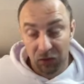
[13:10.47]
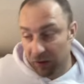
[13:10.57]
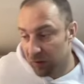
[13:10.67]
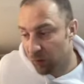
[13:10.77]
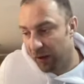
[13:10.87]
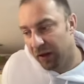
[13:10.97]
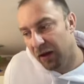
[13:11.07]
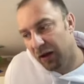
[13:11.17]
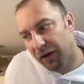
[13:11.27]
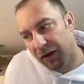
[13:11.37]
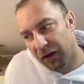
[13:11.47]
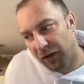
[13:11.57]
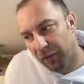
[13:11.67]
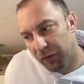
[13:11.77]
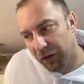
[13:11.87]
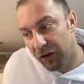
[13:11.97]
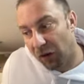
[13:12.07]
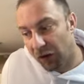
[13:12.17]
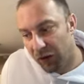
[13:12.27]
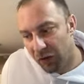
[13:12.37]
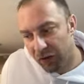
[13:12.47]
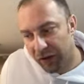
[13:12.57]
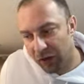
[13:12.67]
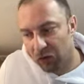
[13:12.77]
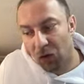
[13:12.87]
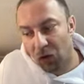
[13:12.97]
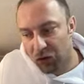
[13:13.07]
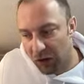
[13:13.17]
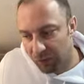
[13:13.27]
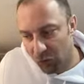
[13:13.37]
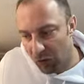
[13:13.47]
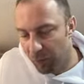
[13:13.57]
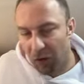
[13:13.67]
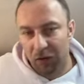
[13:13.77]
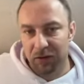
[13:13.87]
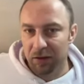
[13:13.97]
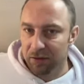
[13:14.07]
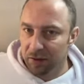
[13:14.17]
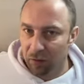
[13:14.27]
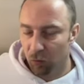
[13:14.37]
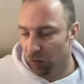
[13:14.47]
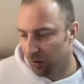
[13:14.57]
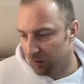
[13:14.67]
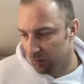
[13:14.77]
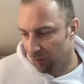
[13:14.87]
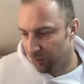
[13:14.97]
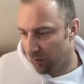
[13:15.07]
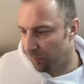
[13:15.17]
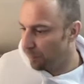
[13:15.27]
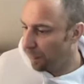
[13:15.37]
So that's why um, here Ethereal cannot go just for the pawns. It's not working so far